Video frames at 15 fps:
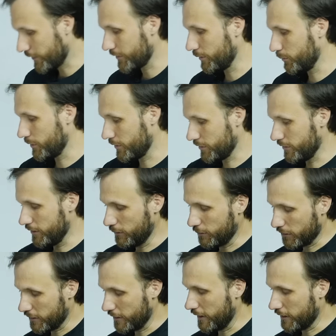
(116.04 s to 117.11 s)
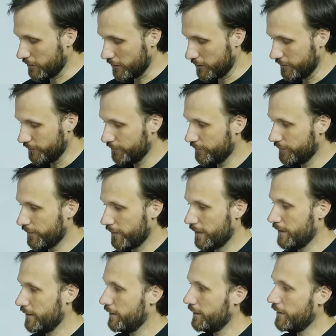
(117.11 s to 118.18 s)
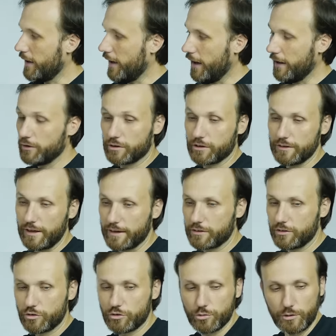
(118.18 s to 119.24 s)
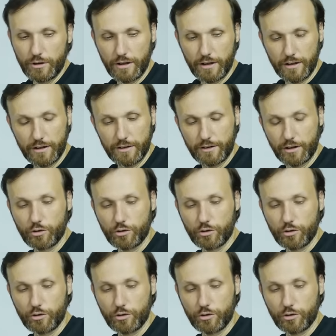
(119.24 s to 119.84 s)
I said, with this LiMo connector. And you connect this to the